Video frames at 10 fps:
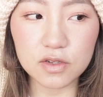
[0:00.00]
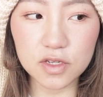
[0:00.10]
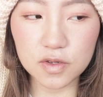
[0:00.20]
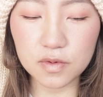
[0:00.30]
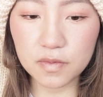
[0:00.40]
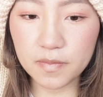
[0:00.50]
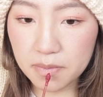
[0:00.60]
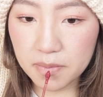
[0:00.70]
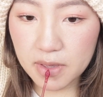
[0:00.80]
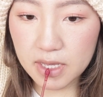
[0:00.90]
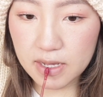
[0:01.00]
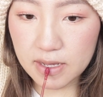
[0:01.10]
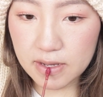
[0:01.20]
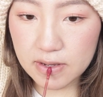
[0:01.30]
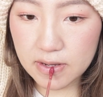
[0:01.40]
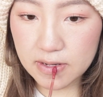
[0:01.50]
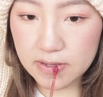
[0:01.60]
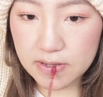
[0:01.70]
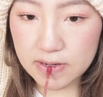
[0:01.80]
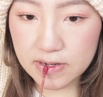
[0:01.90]
too. But yeah, I'm gonna
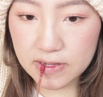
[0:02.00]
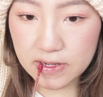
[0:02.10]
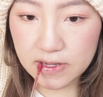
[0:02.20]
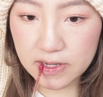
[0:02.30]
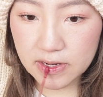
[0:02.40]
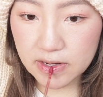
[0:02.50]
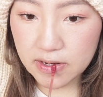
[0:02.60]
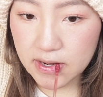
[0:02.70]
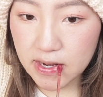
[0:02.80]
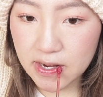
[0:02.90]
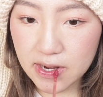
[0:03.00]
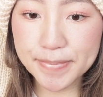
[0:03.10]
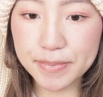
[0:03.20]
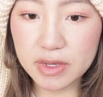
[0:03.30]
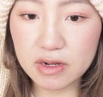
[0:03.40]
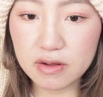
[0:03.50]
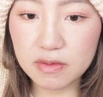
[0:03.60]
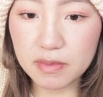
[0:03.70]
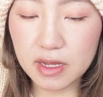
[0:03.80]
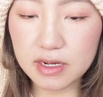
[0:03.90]
start on the inner and
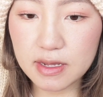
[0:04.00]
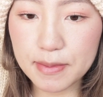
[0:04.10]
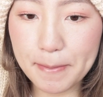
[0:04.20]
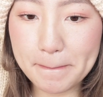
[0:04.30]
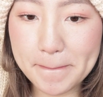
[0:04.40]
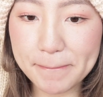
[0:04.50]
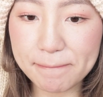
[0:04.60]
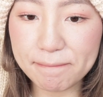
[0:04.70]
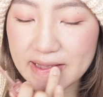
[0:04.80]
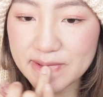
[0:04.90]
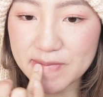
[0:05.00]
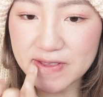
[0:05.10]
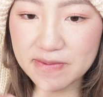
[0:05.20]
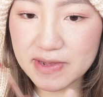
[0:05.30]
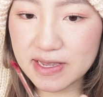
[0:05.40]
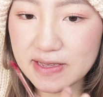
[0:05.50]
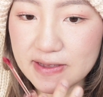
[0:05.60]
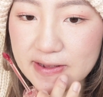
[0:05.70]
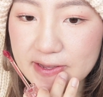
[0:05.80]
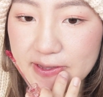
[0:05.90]
just blend it It smells really
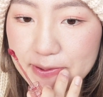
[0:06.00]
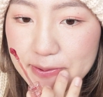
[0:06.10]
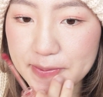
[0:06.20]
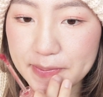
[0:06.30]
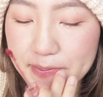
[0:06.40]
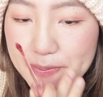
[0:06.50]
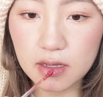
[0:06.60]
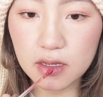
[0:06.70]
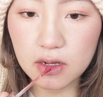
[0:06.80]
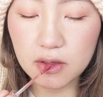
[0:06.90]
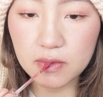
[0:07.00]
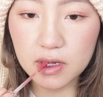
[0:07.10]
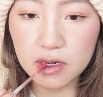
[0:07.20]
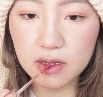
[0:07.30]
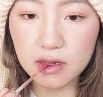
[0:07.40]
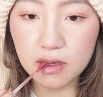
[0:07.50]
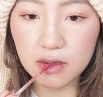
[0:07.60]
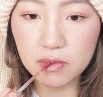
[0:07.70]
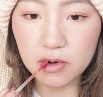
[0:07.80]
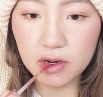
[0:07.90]
good too. And you might need
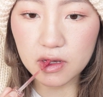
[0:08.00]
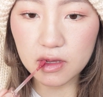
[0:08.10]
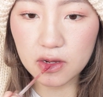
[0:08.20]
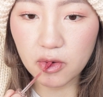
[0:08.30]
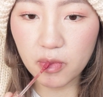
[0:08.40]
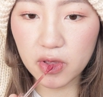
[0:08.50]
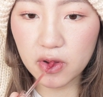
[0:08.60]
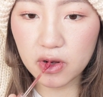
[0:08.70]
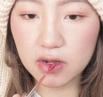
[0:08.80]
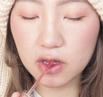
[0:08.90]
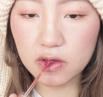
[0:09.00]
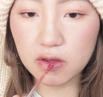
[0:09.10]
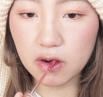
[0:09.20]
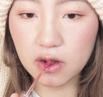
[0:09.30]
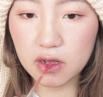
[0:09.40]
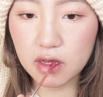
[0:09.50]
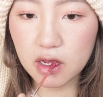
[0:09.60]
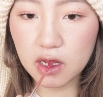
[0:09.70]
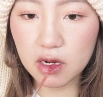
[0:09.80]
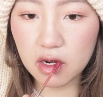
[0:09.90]
like more color, but you're gonna start in
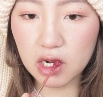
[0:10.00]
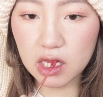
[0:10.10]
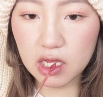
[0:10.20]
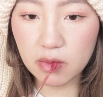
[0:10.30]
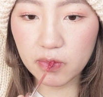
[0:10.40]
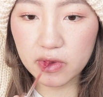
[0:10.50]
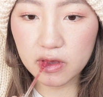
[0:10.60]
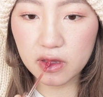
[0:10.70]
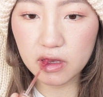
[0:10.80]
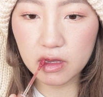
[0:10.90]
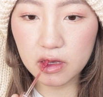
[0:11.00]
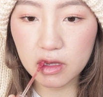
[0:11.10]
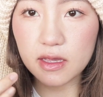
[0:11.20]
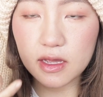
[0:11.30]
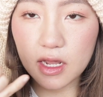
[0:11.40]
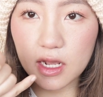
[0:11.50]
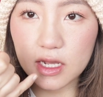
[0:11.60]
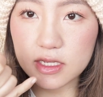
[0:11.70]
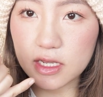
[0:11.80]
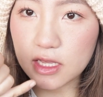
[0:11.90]
the inner lips. It kind of
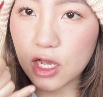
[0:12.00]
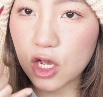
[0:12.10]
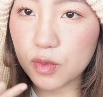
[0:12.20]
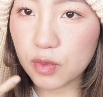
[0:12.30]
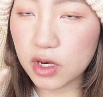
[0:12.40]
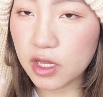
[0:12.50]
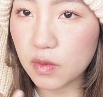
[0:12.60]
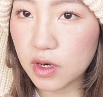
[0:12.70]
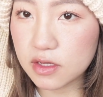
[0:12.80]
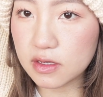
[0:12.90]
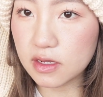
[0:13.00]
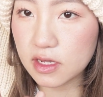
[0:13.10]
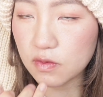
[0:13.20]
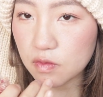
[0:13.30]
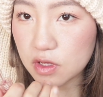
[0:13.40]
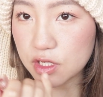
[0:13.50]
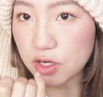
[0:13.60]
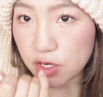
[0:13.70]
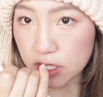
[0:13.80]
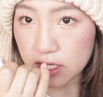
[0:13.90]
has like that ombre where it's like really
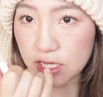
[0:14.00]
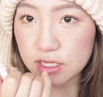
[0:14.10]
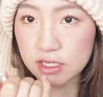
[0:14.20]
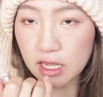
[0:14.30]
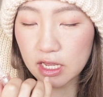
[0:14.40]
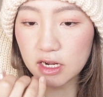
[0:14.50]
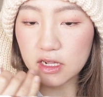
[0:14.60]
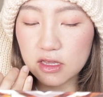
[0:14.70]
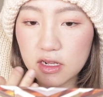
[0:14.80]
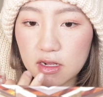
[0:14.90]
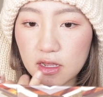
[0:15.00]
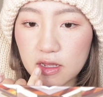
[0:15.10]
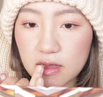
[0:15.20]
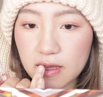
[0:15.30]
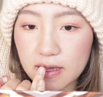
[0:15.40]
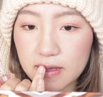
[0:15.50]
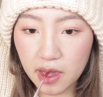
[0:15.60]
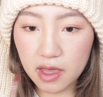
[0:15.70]
dark on the inside and then like light.